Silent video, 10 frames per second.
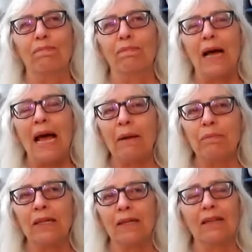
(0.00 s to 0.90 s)

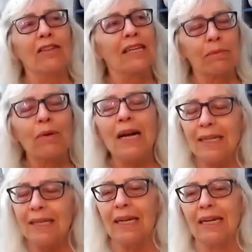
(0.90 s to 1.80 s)
Perhaps, they're
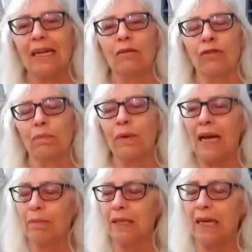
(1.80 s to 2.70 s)
surprisingly unhelpful.
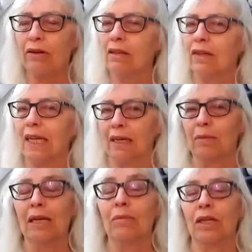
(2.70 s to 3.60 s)
Perhaps narrative
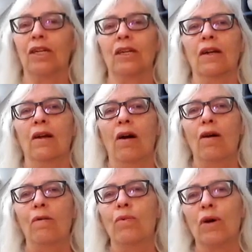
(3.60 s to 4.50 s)
and image
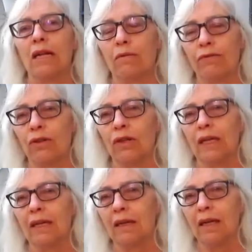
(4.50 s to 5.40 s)
are more helpful
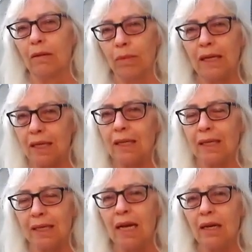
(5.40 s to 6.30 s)
in helping us
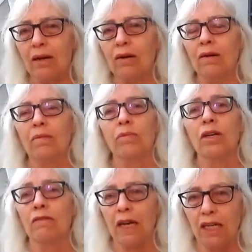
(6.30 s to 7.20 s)
understand our
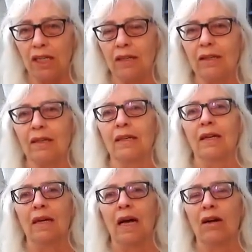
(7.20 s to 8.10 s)
motivations,
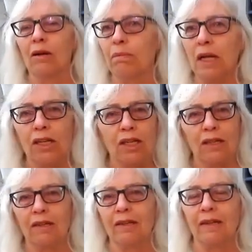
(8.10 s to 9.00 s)
our
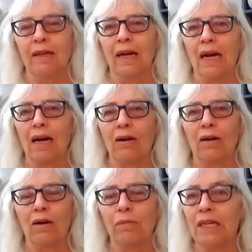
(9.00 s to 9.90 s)
compulsions,
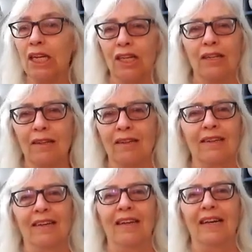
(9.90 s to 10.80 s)
our
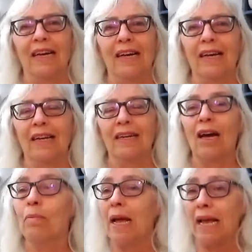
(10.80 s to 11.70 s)
obsessions, and
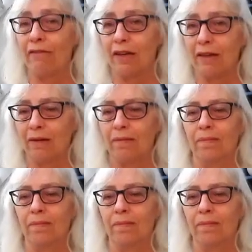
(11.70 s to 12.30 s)
our behavior.